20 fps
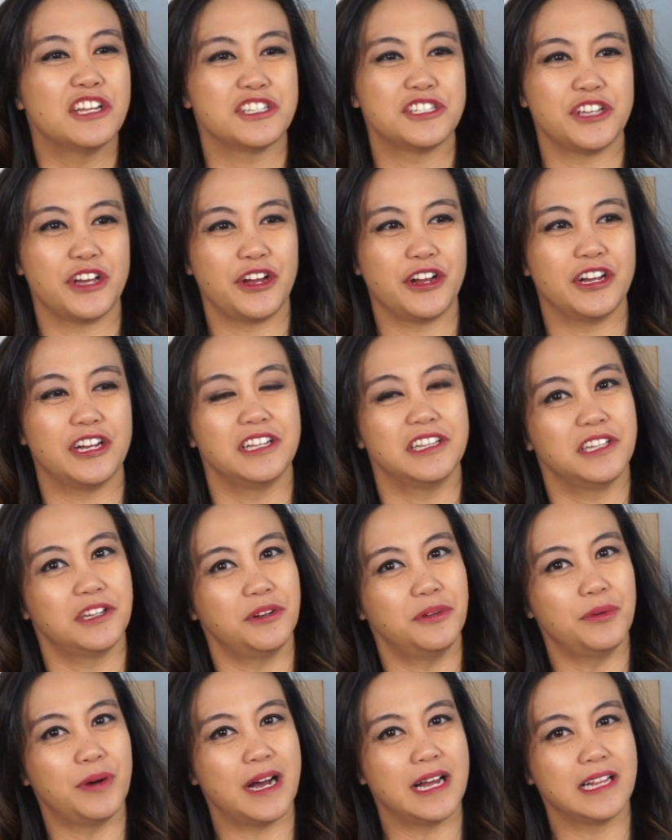So a
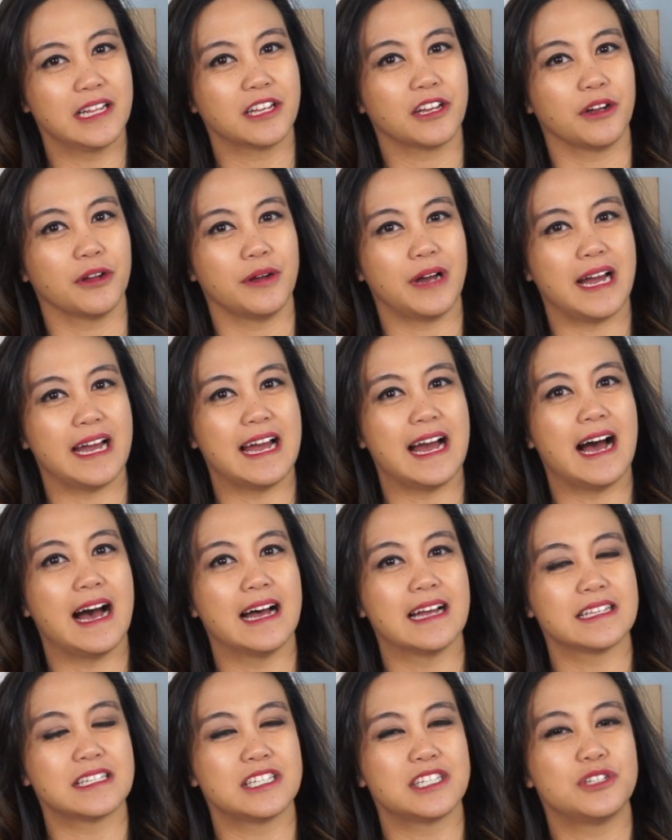little while ago I
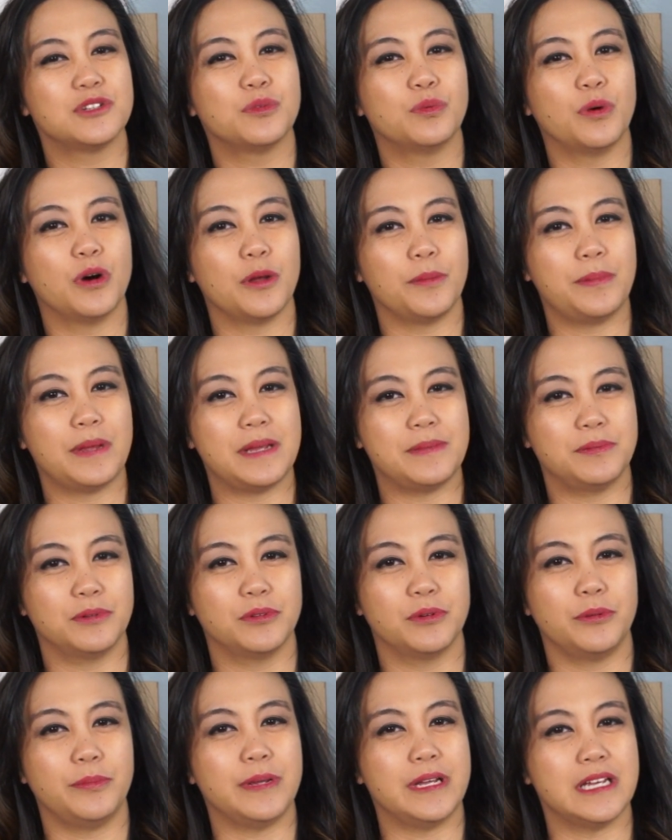asked what people
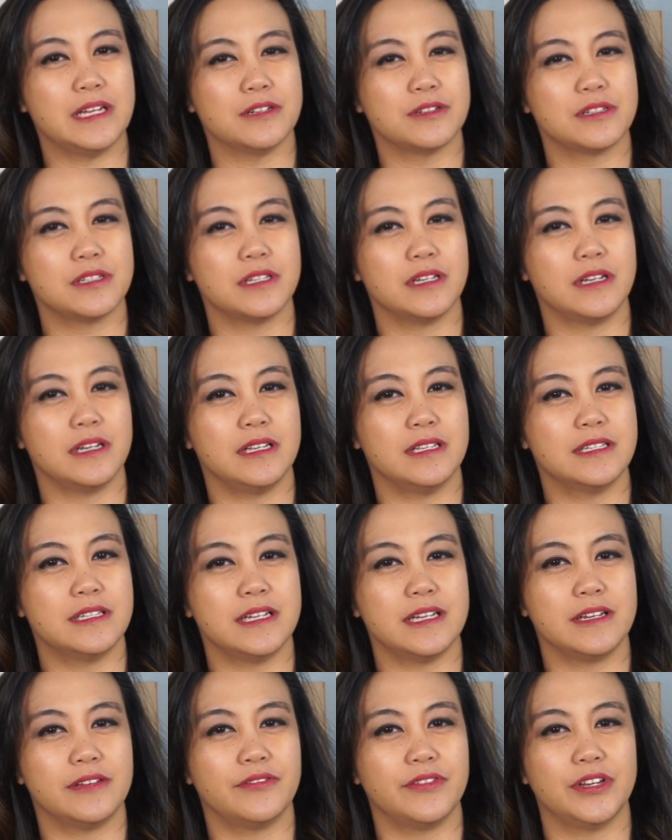would be interested in
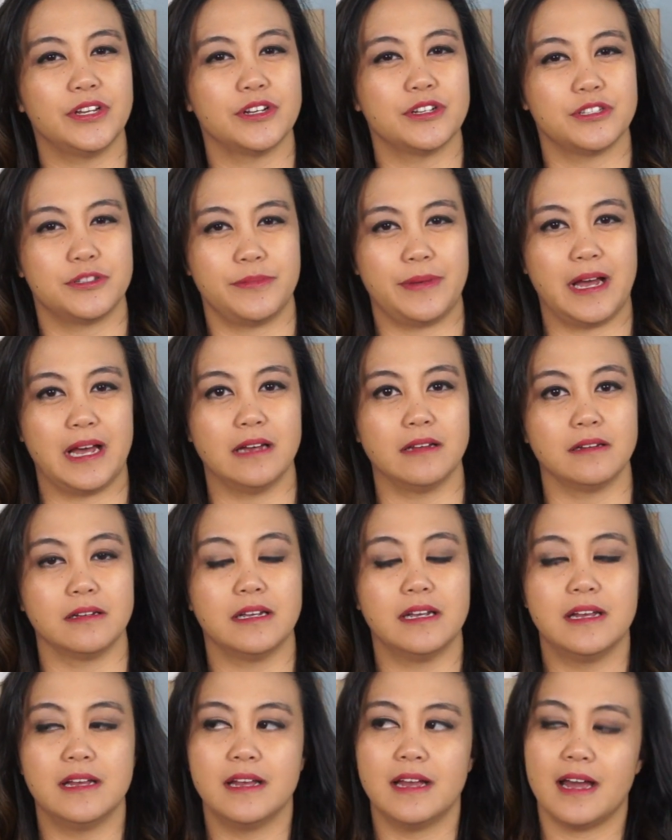seeing videos about,
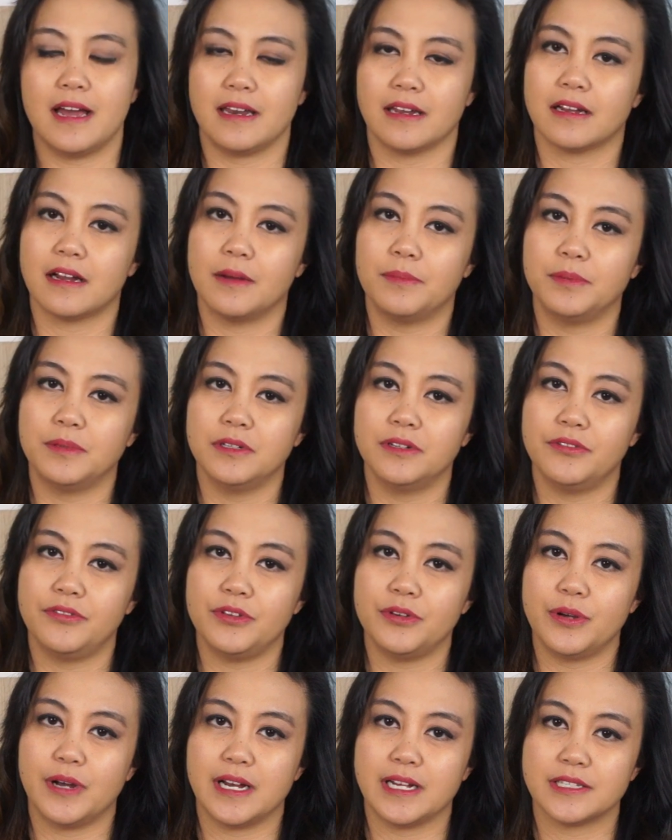and a couple of
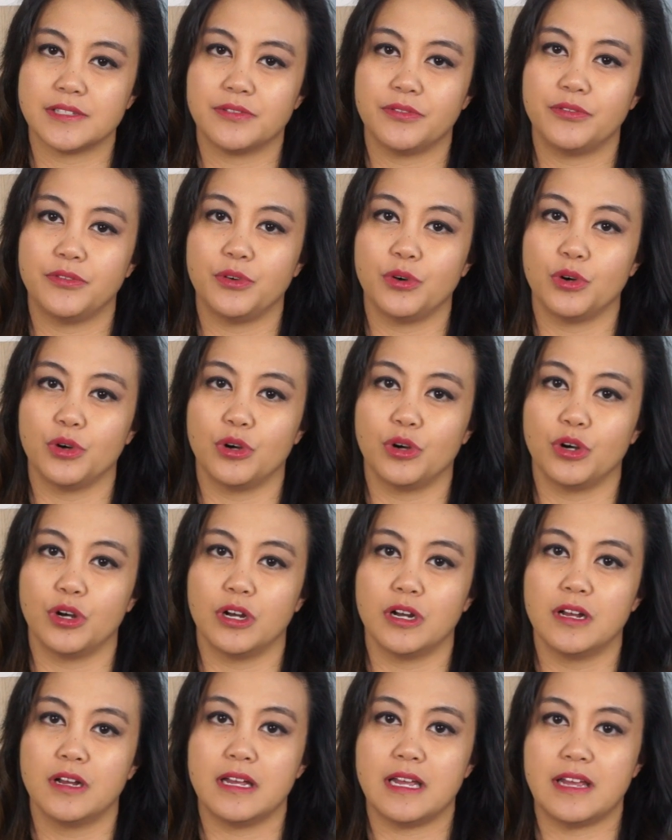you asked
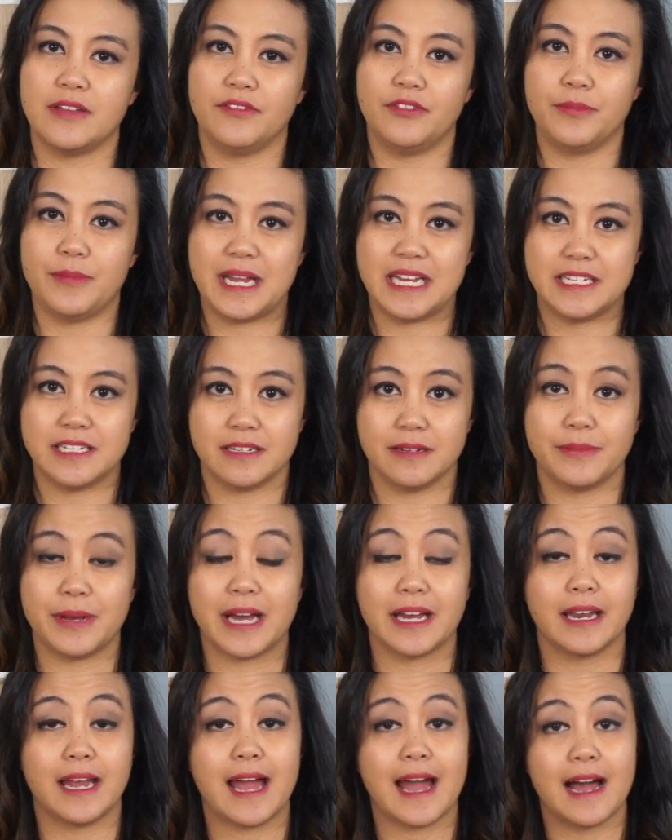for information
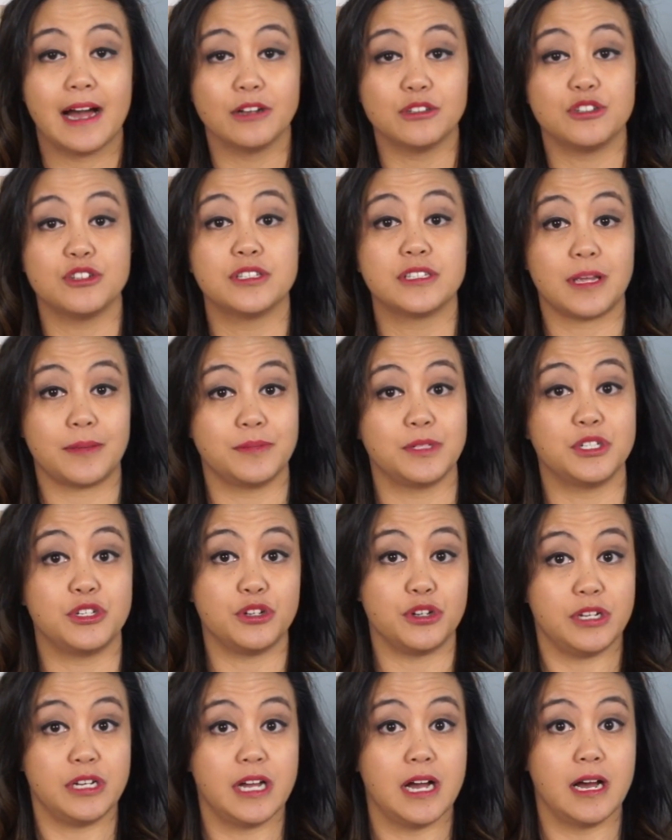about how to
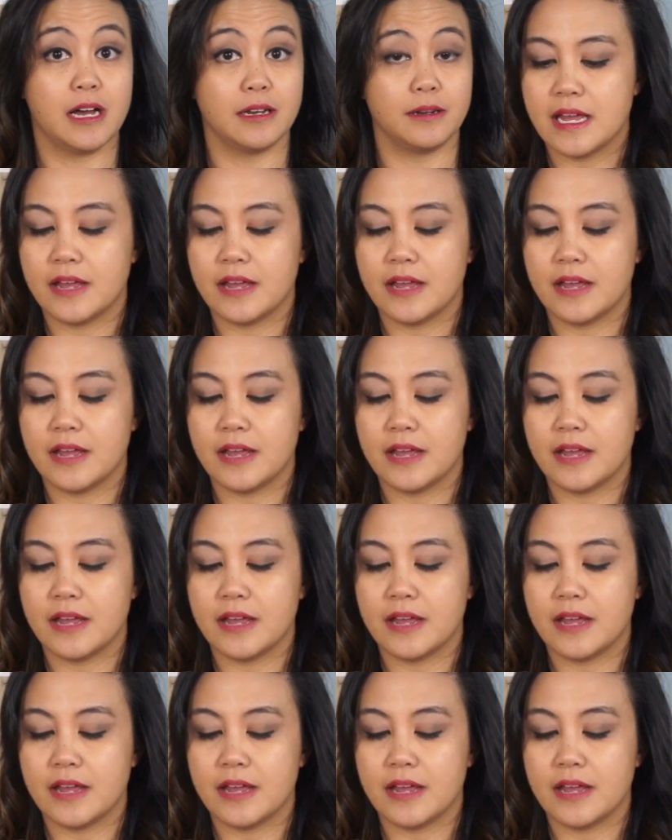substitute yarn.